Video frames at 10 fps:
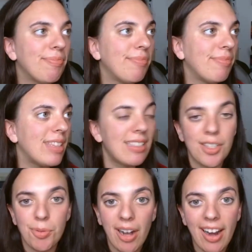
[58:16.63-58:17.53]
this
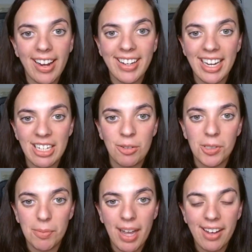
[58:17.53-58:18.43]
is what I get to talk
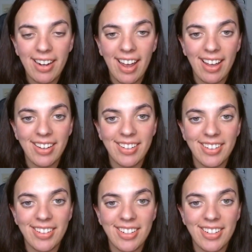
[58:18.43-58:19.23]
about and